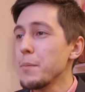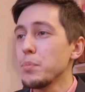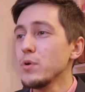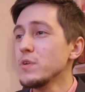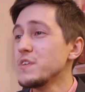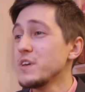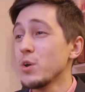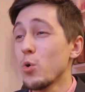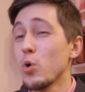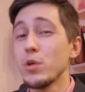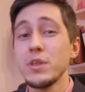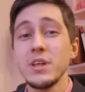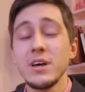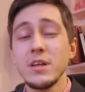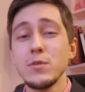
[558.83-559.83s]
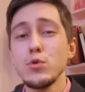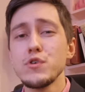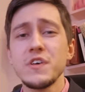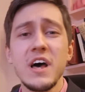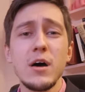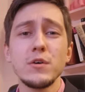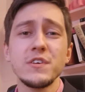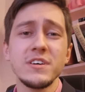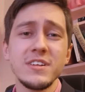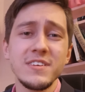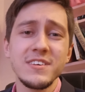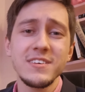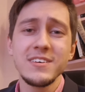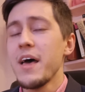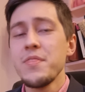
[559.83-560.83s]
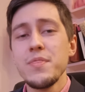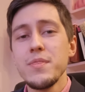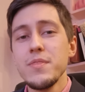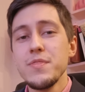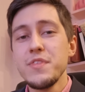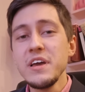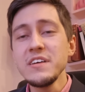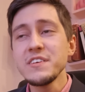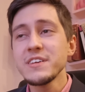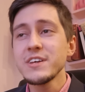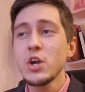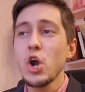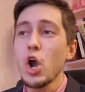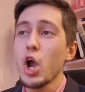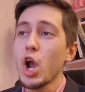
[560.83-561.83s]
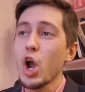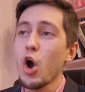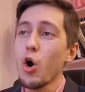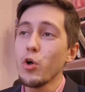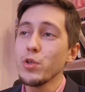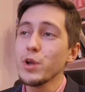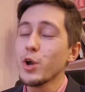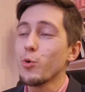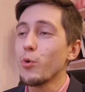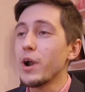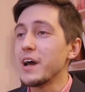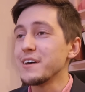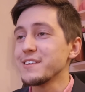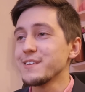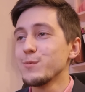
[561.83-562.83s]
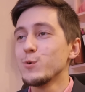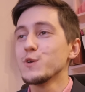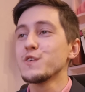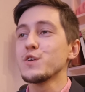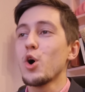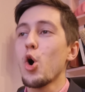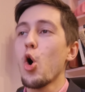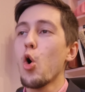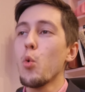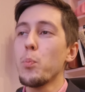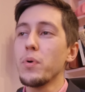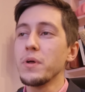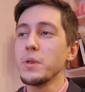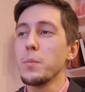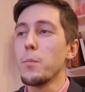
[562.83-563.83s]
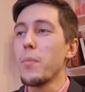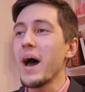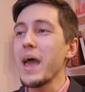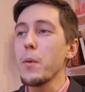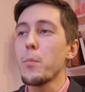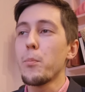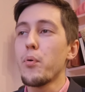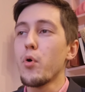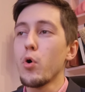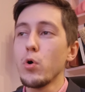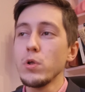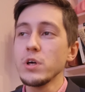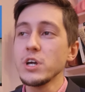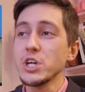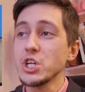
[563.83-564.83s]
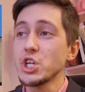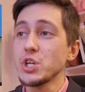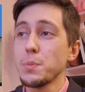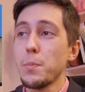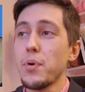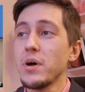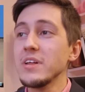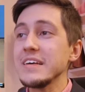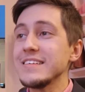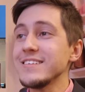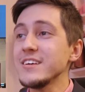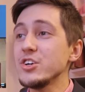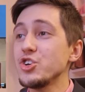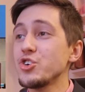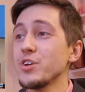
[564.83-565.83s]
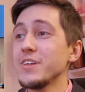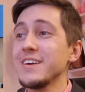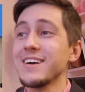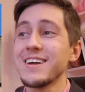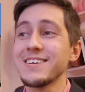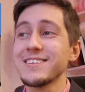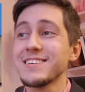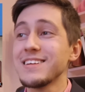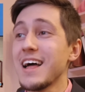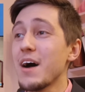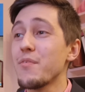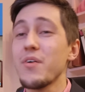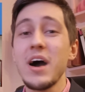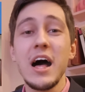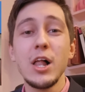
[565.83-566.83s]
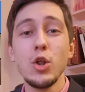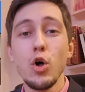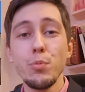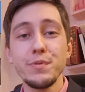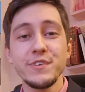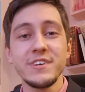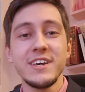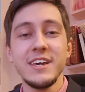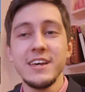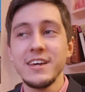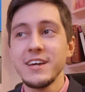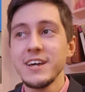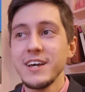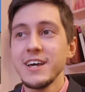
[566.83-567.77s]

deputy on uh, two thousands, and this Congress was opened by a Polish politician Yaroslav Halopski.